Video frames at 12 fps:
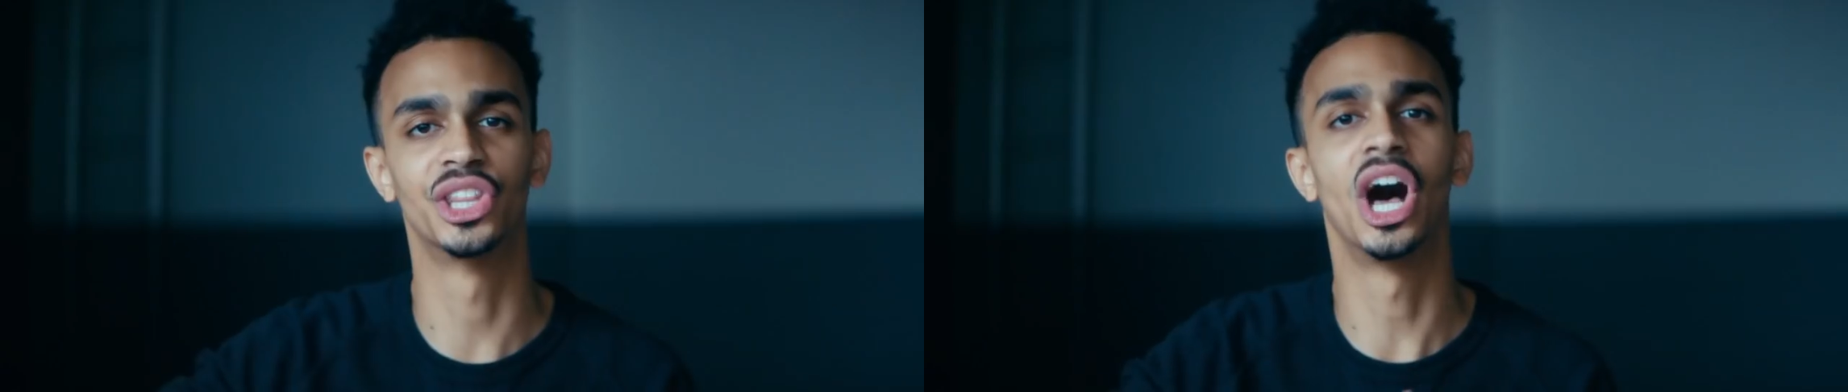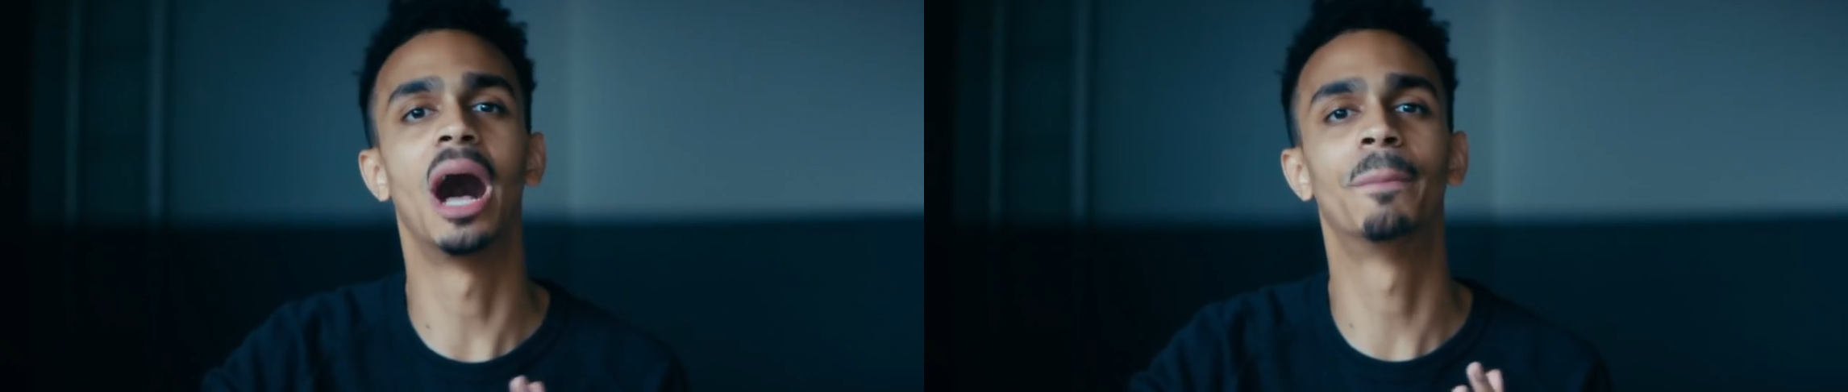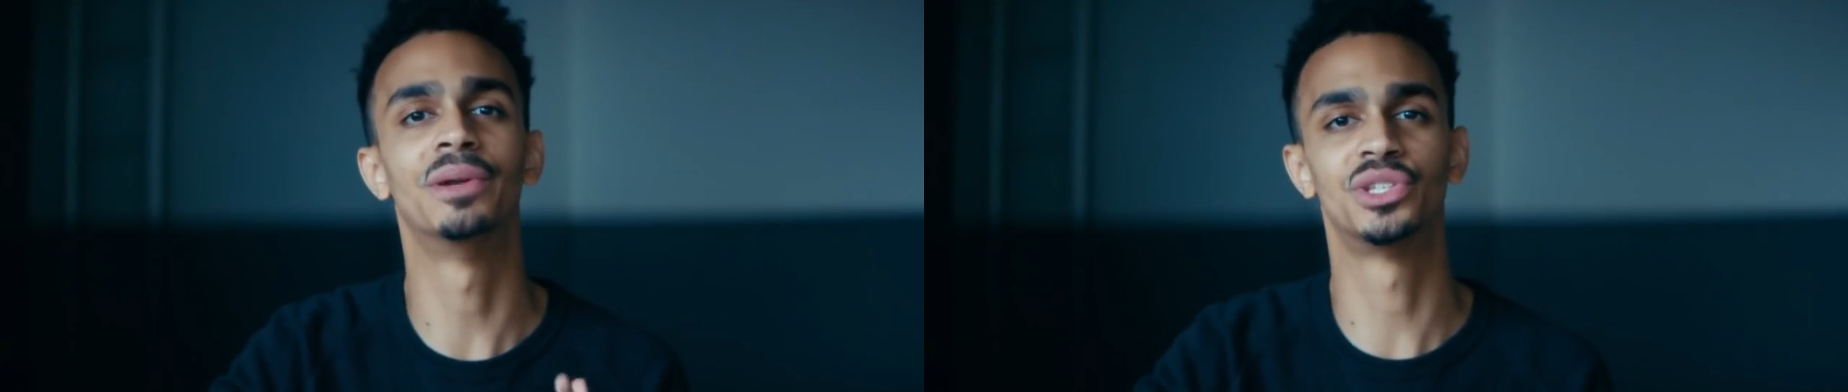the
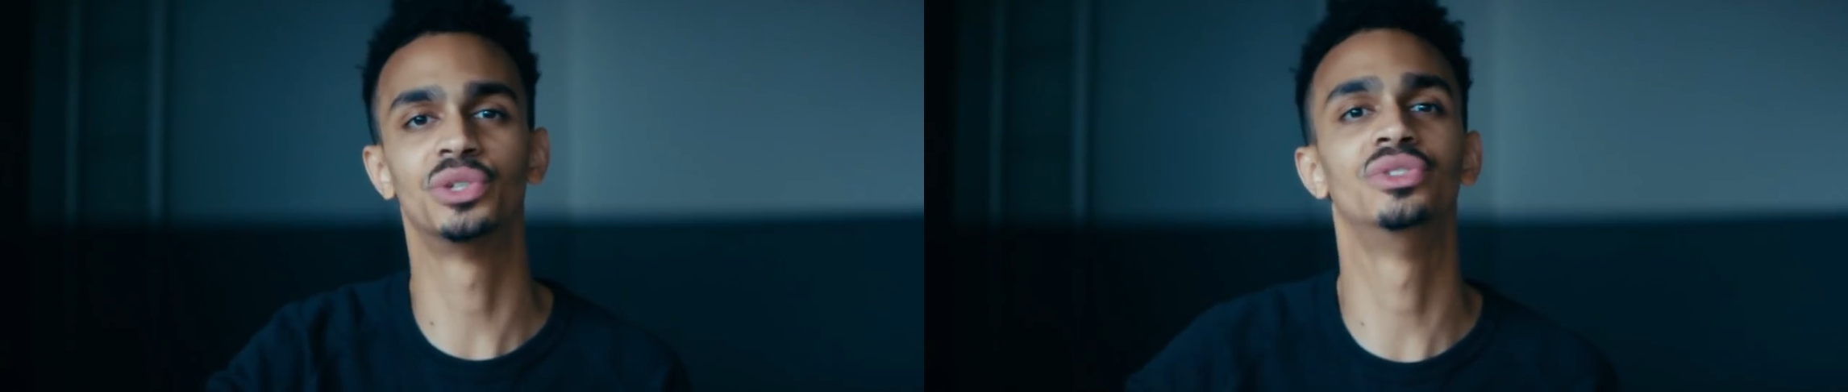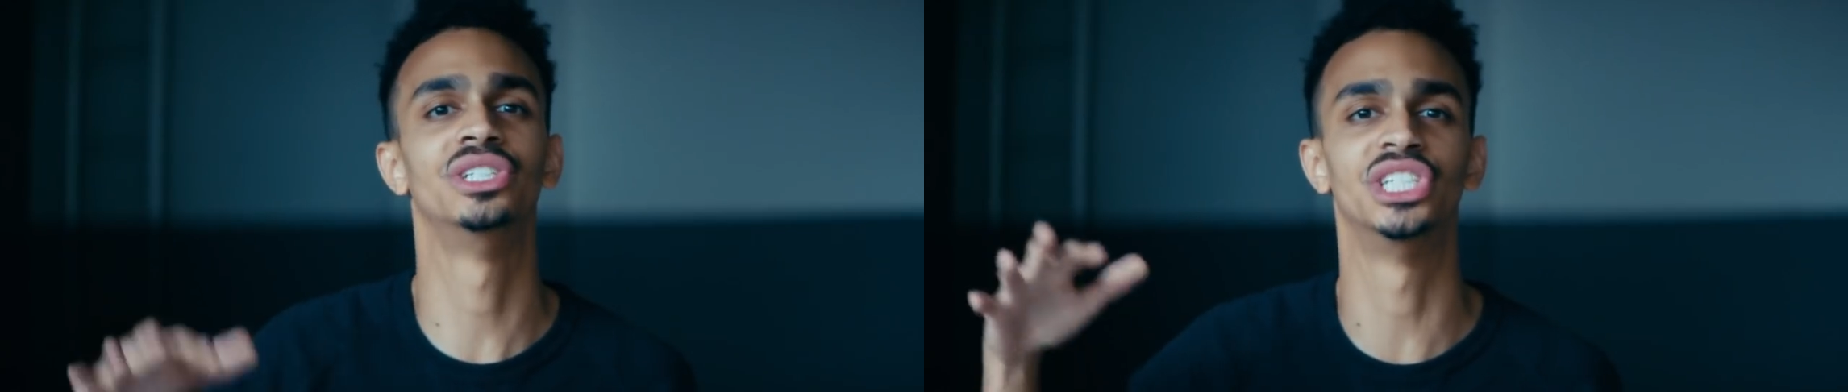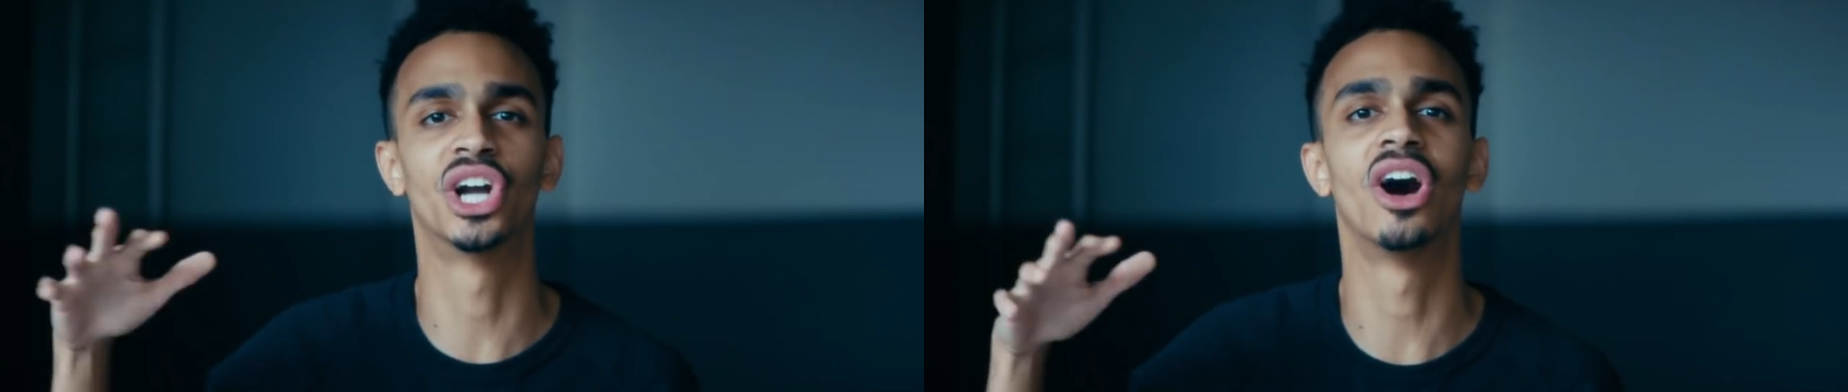
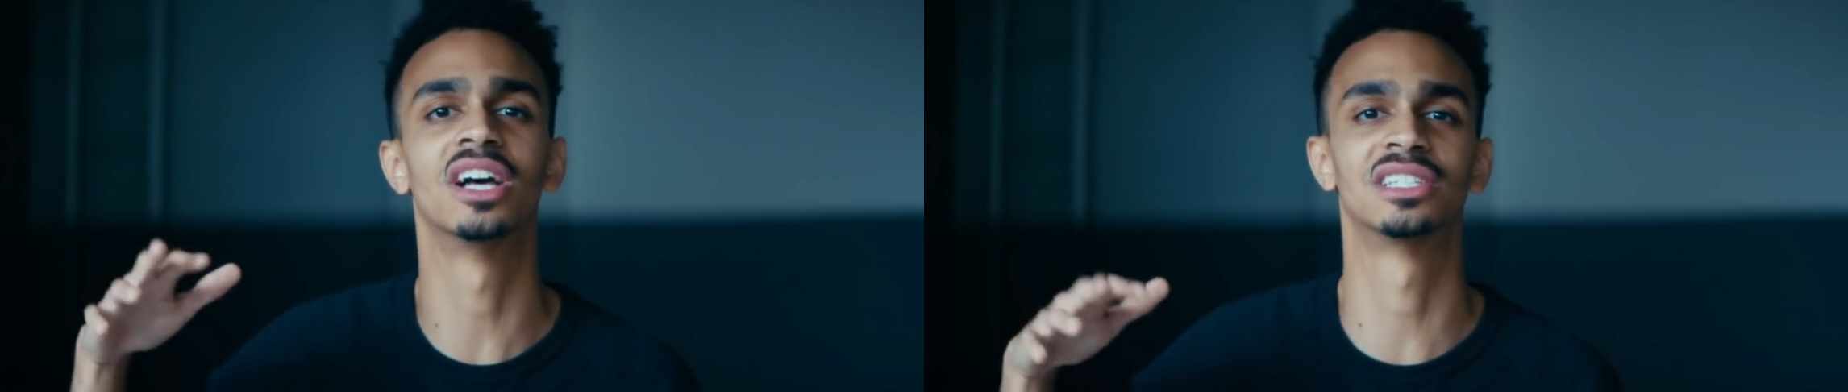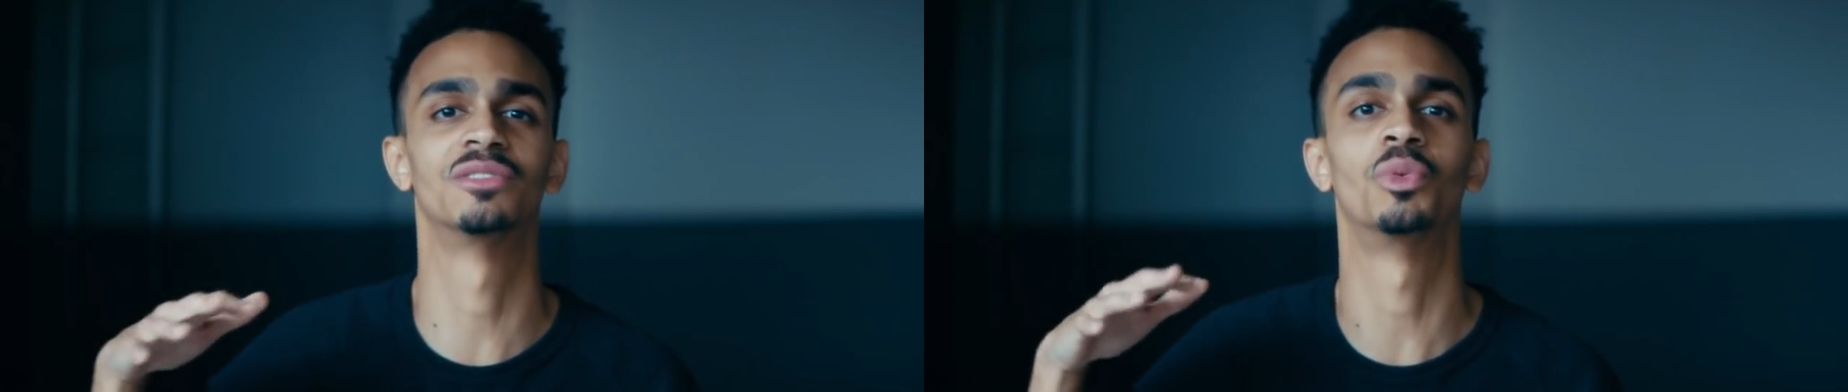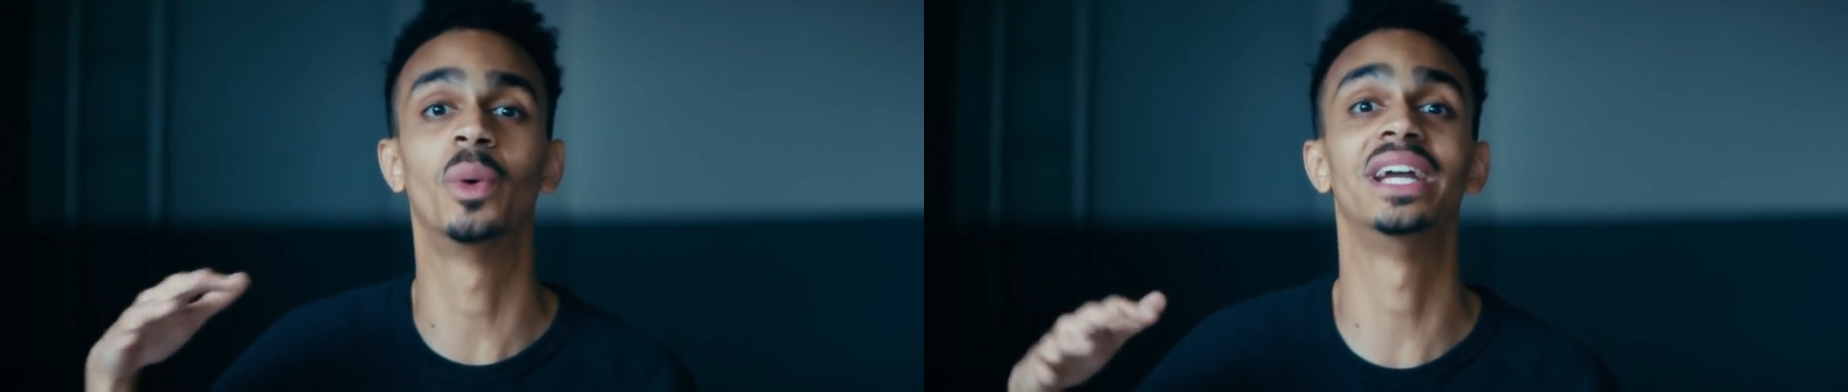opportunity cost
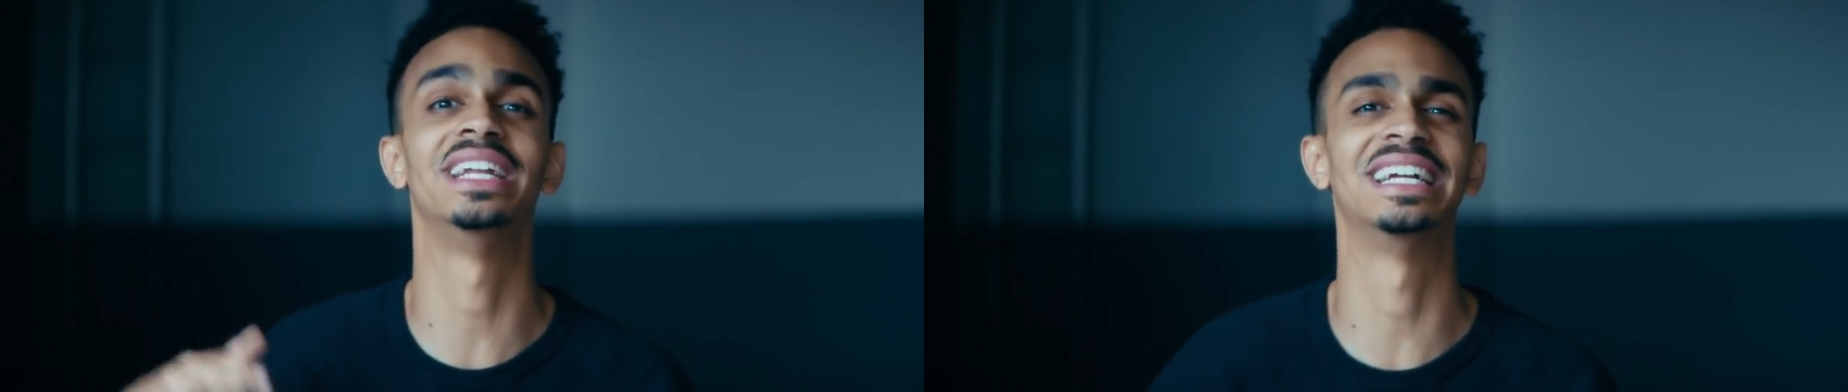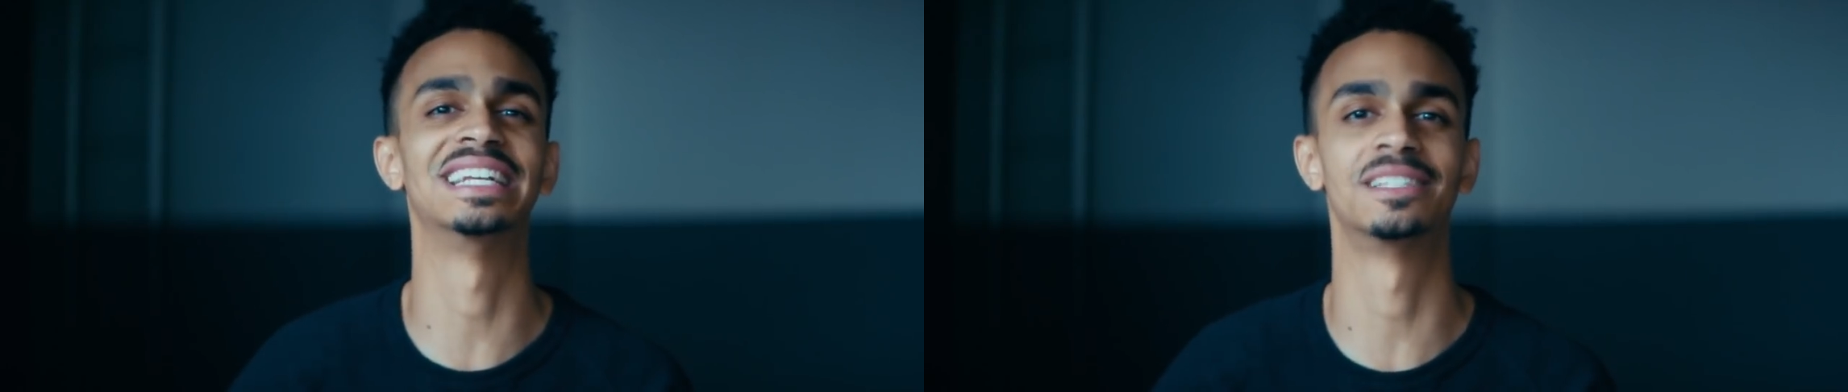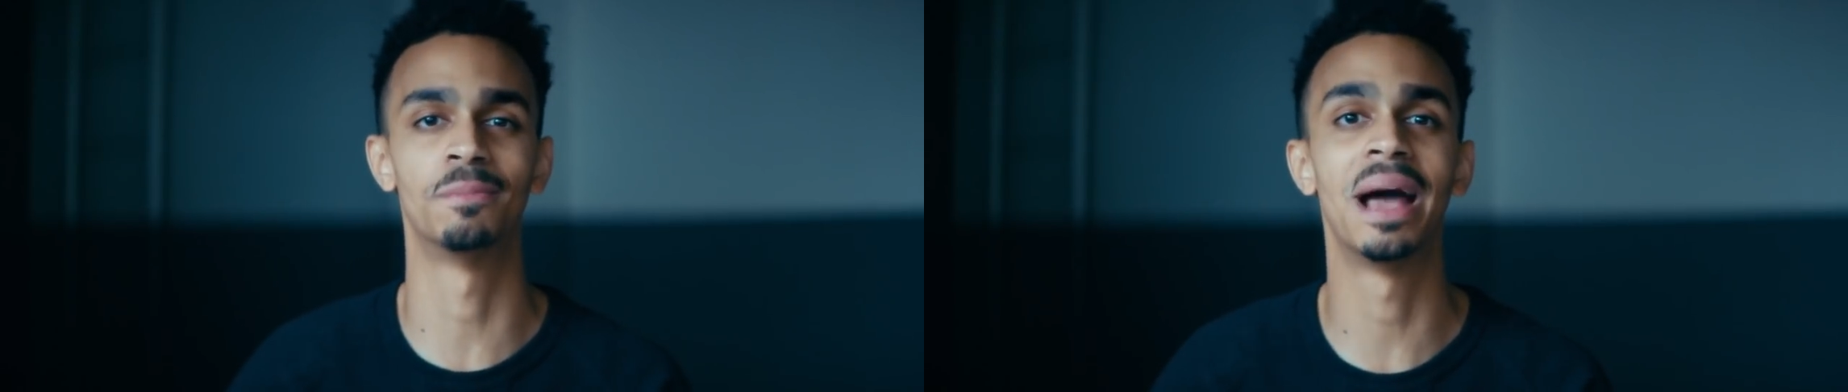of waiting is